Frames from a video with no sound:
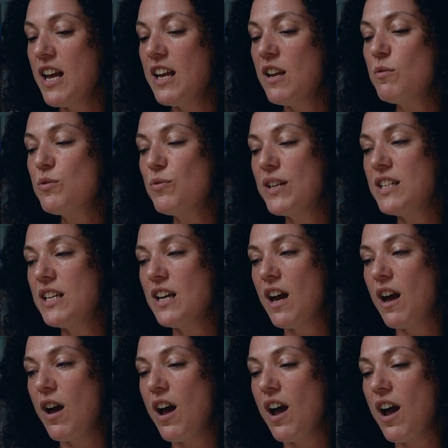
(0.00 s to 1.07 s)
It was
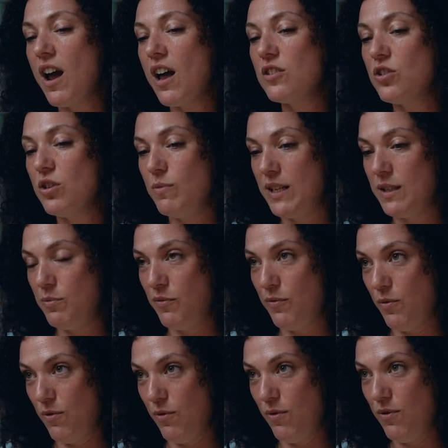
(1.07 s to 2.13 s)
ready 2 weeks
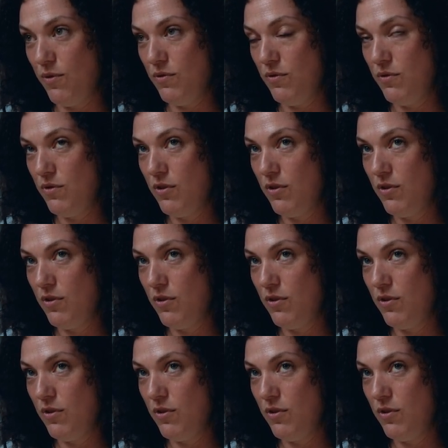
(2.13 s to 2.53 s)
before.